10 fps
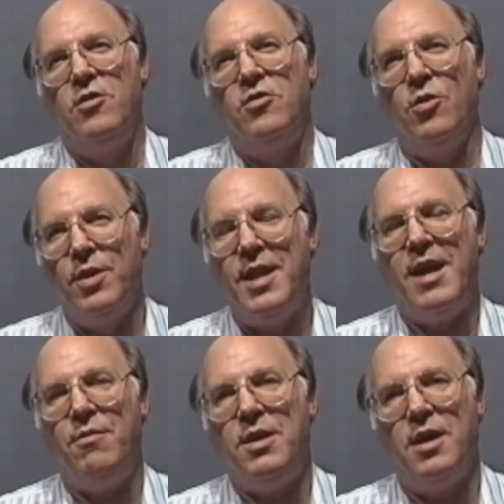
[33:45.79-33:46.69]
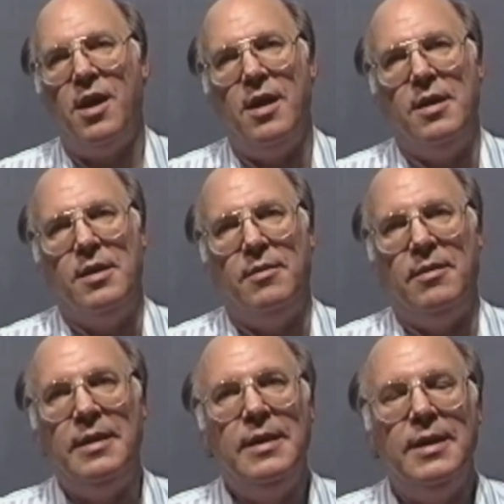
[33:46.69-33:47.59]
So in that regard,
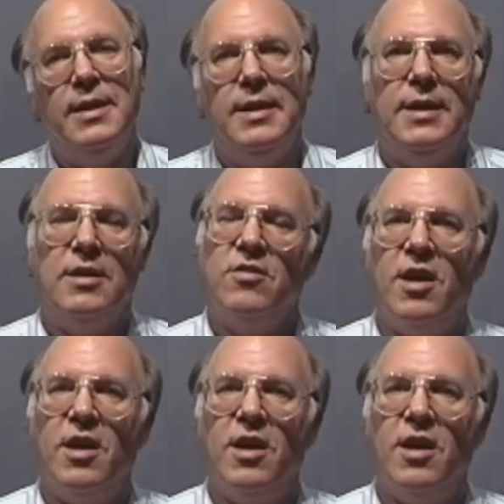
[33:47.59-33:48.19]
it's